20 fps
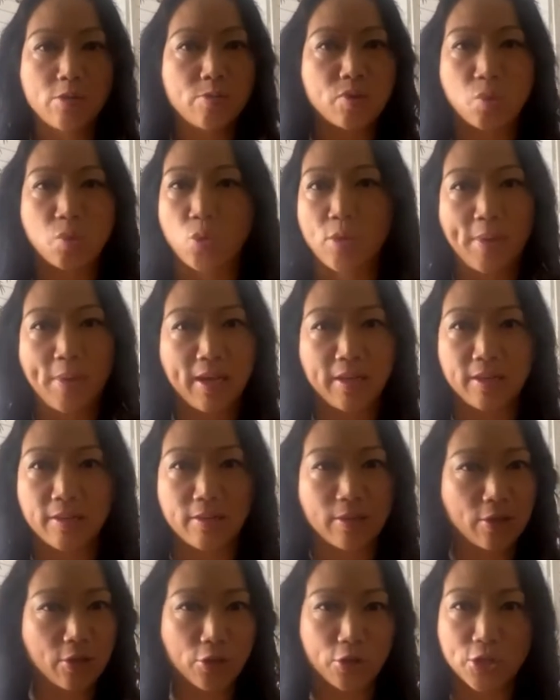absorb
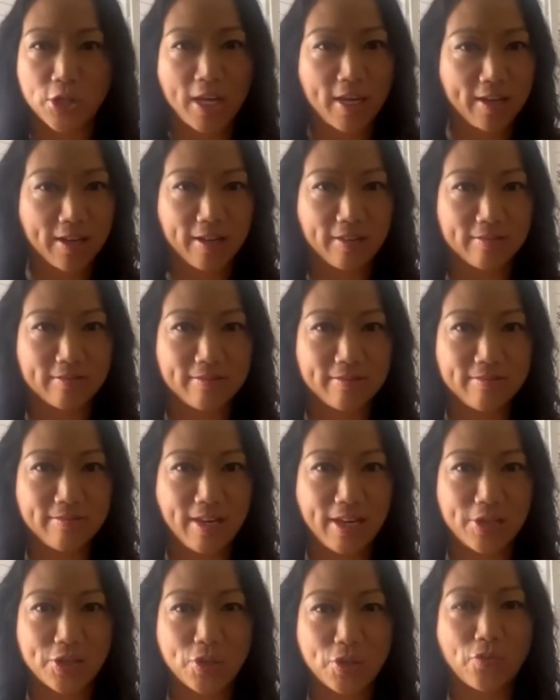anything you're taking, right?